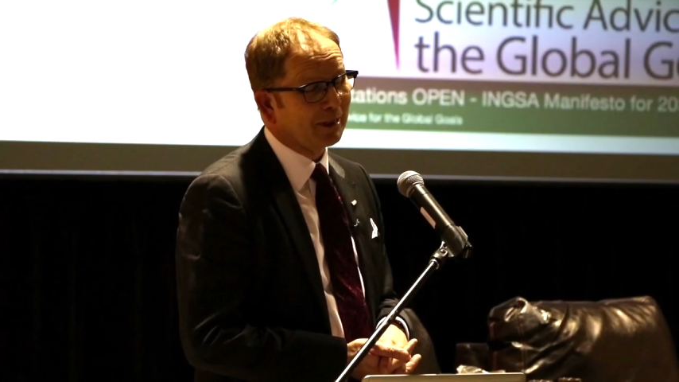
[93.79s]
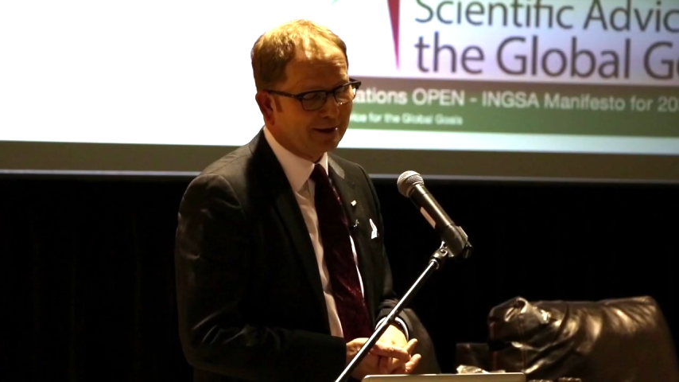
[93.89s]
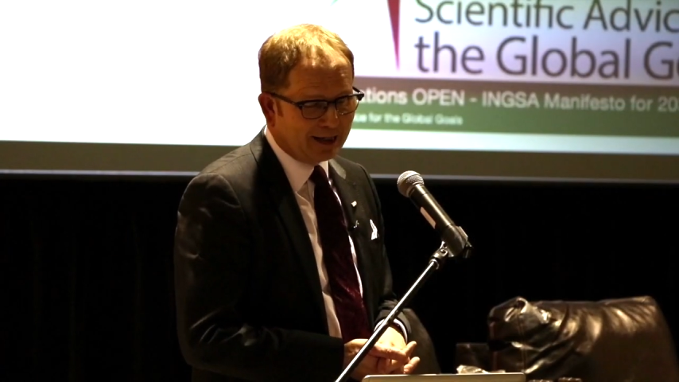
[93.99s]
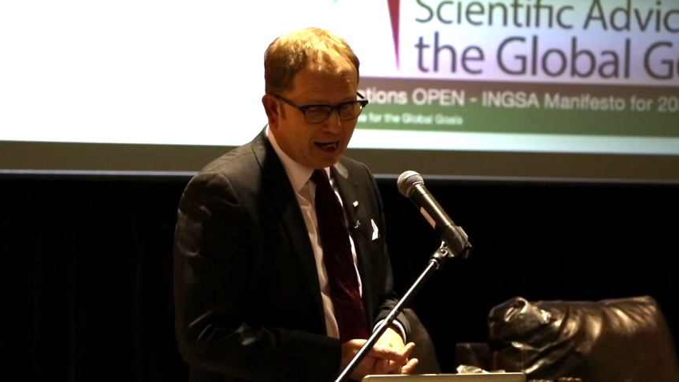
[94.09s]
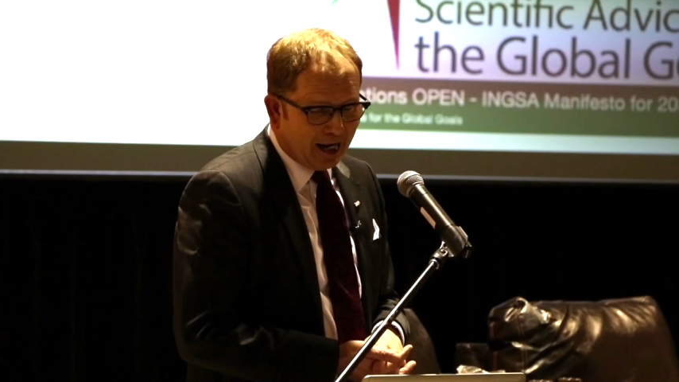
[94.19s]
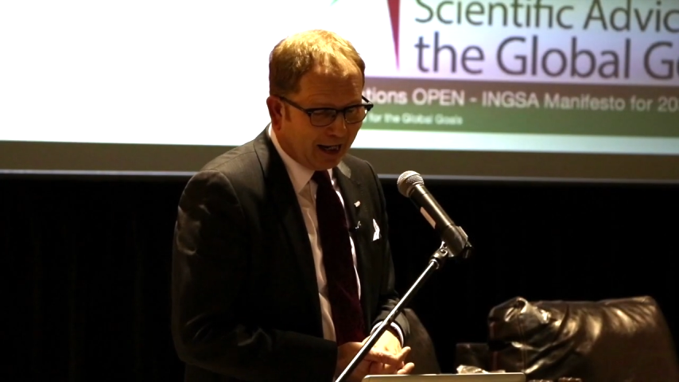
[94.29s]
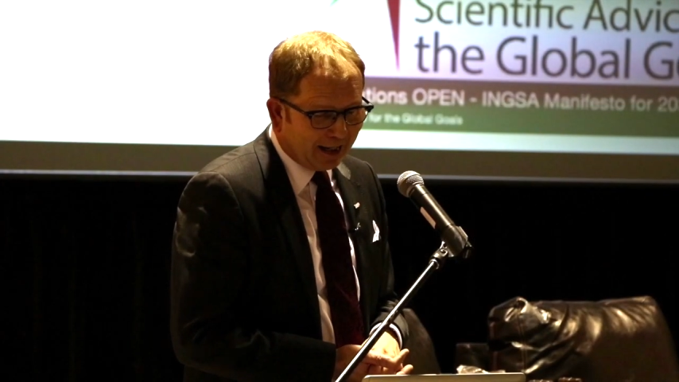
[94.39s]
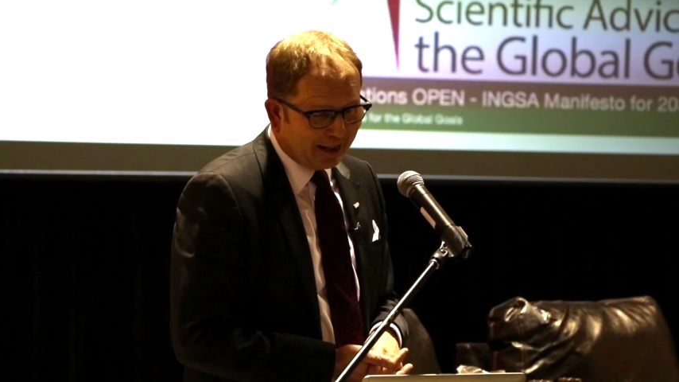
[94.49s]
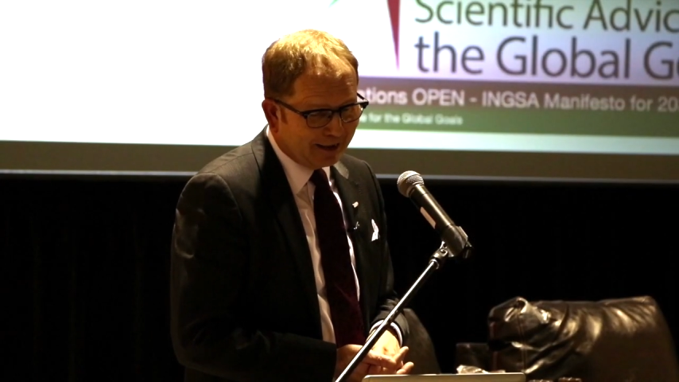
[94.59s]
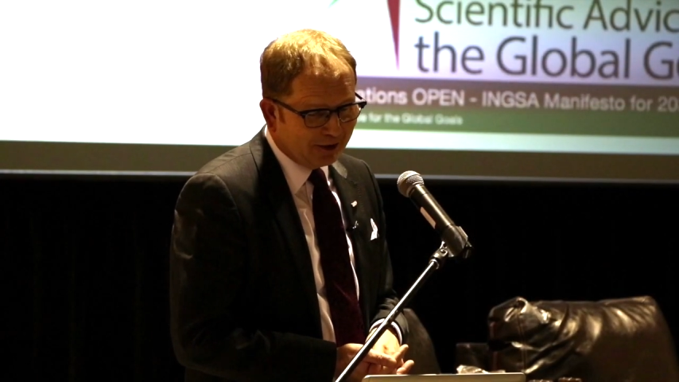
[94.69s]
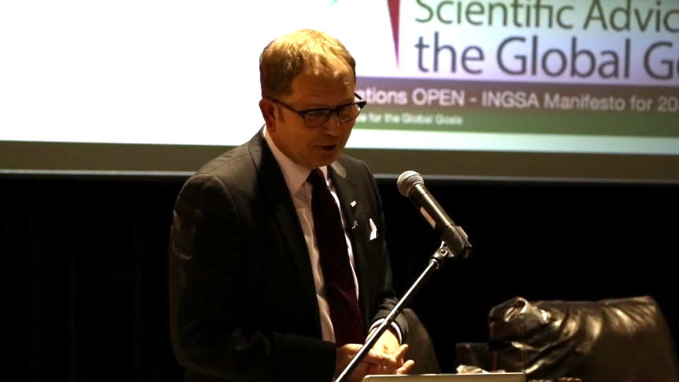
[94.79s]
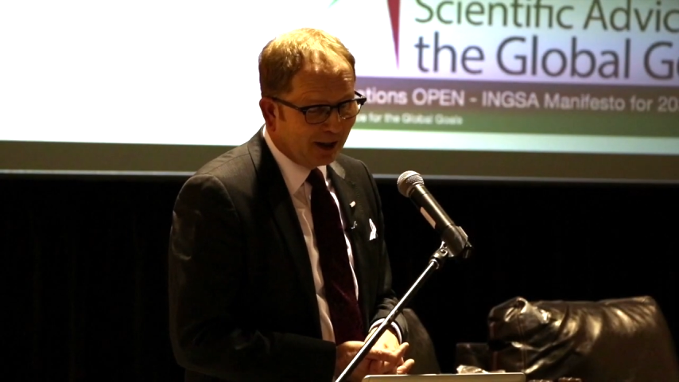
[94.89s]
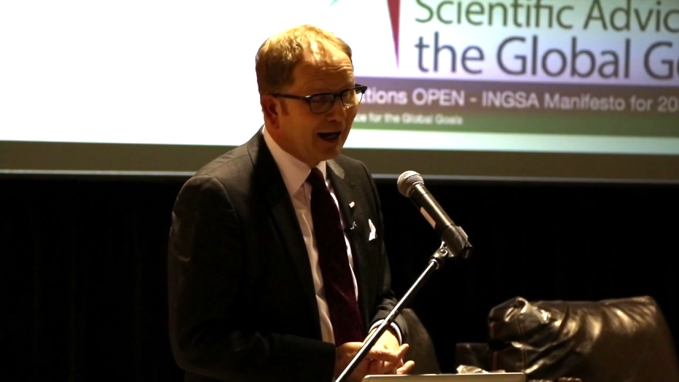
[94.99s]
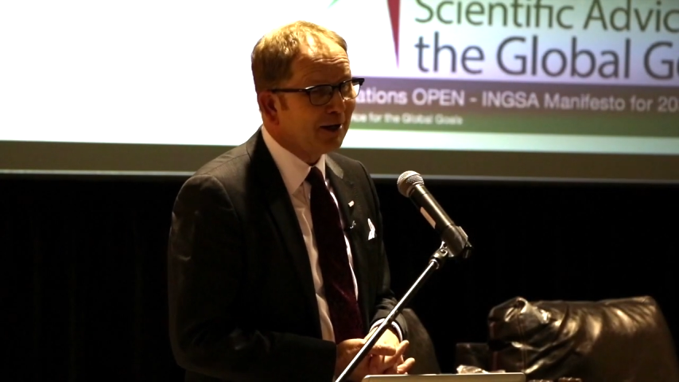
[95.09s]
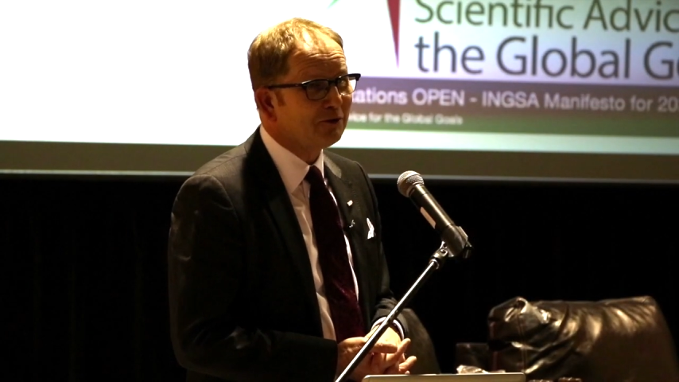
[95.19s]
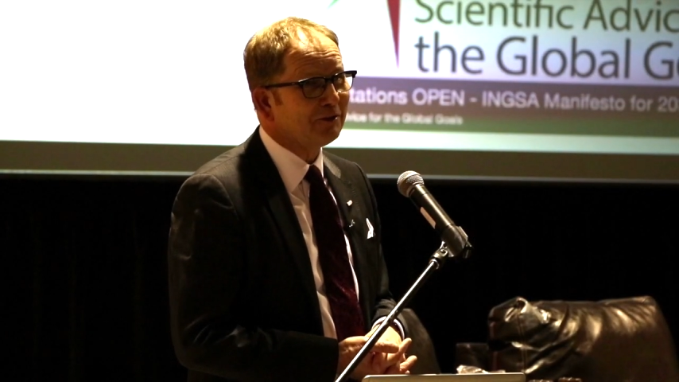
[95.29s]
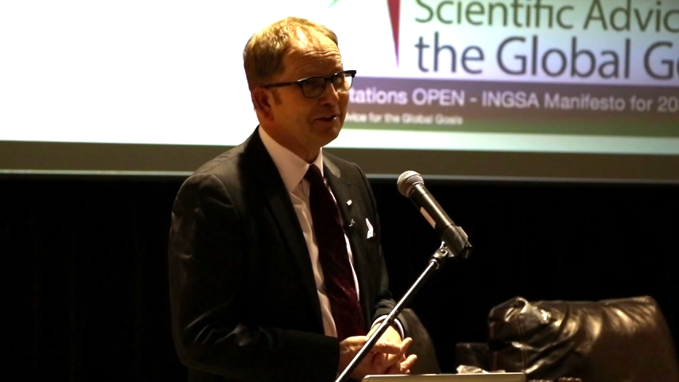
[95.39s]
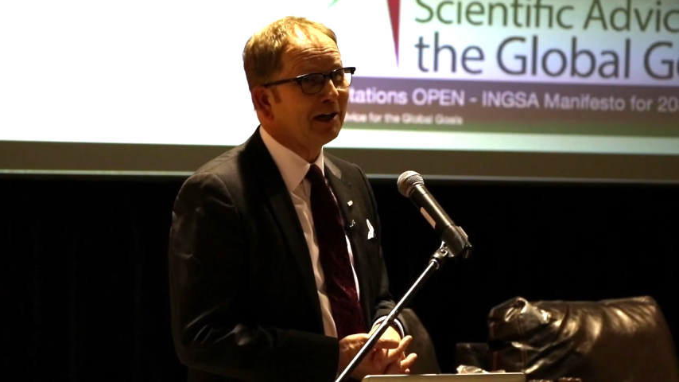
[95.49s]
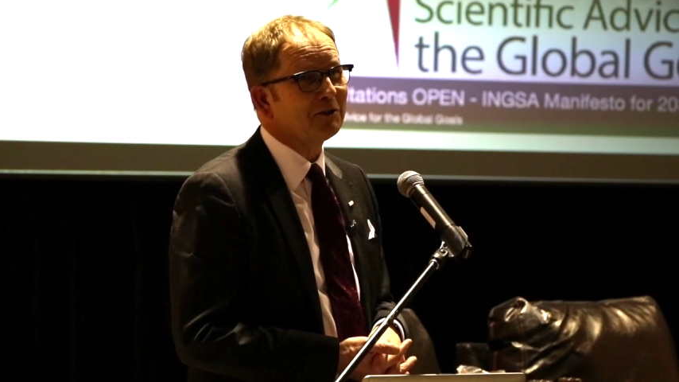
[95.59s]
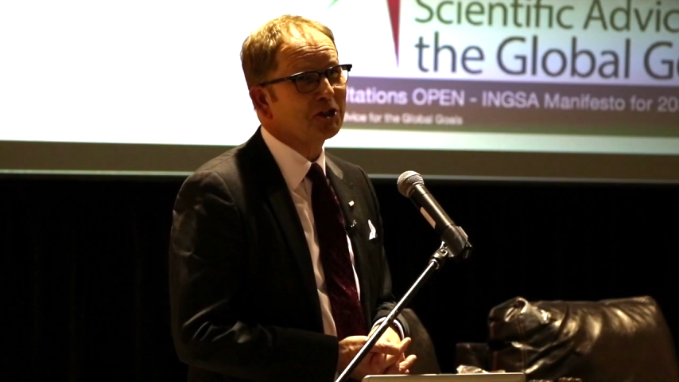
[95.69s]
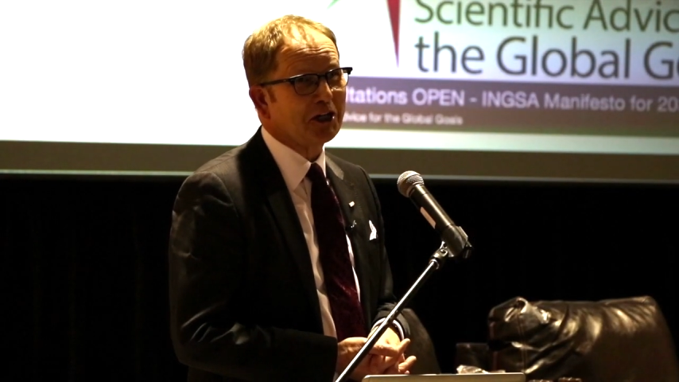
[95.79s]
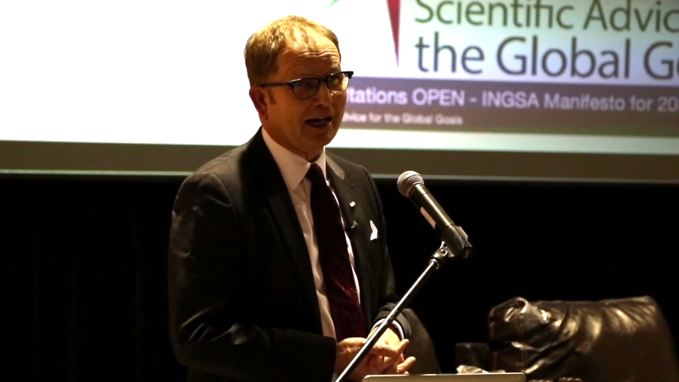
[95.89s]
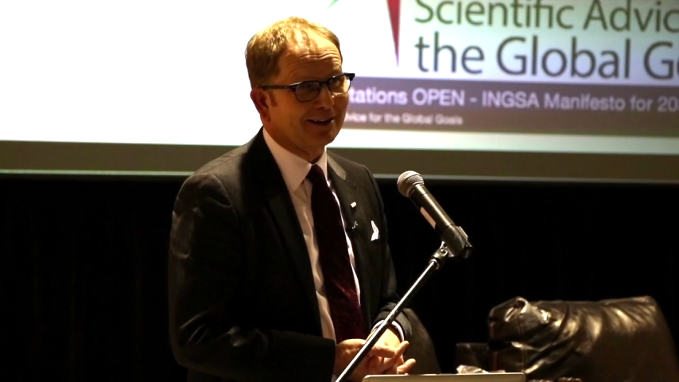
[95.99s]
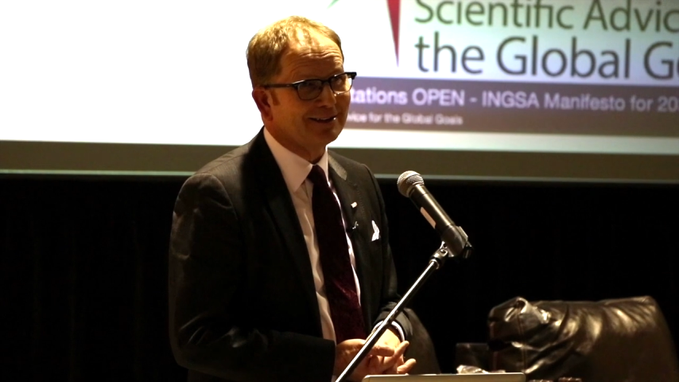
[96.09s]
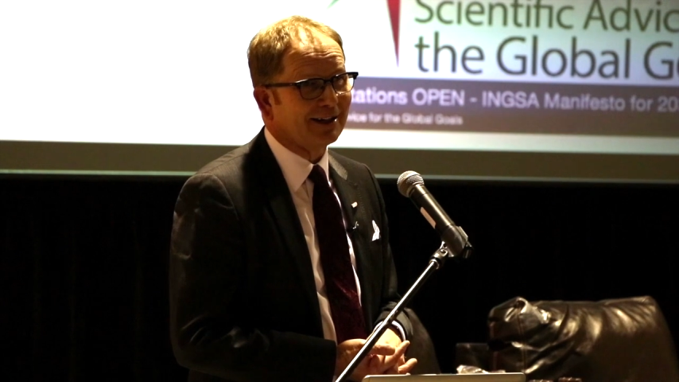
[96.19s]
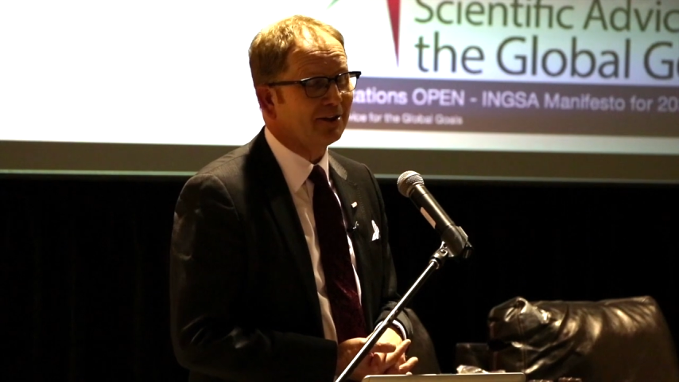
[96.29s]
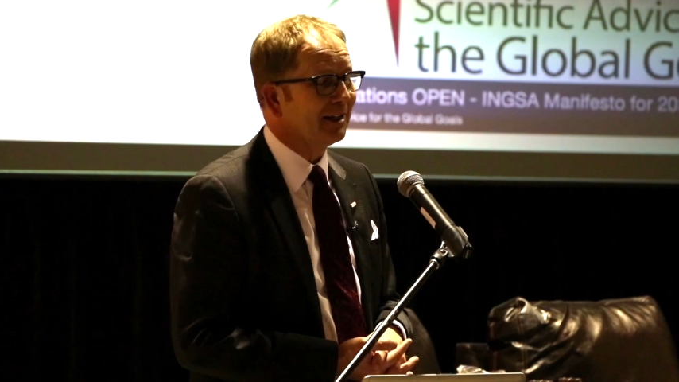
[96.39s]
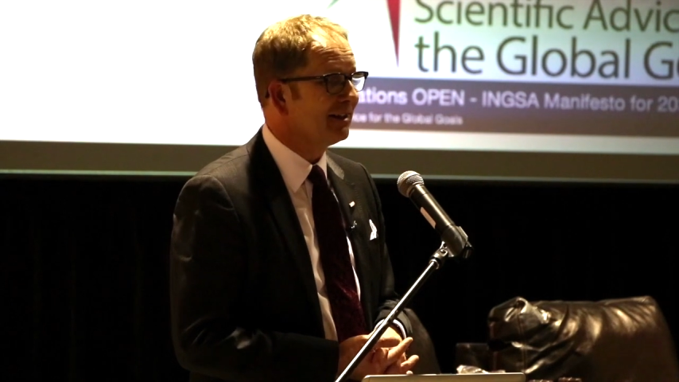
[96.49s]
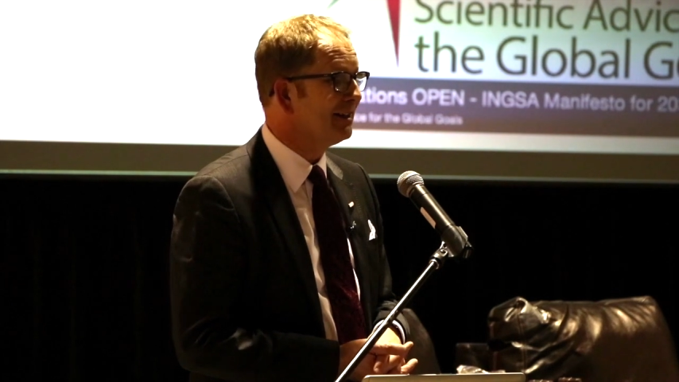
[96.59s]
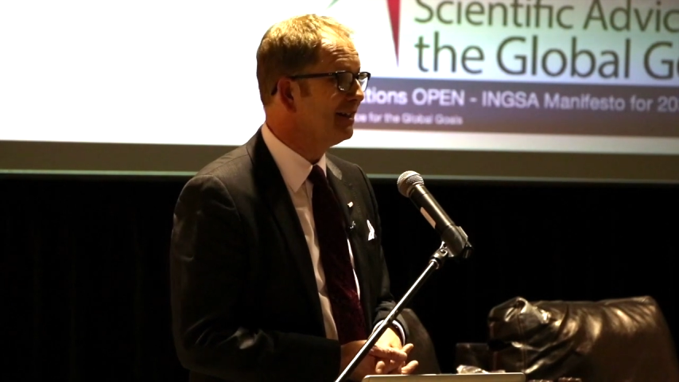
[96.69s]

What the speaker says: But you have a chance, I think.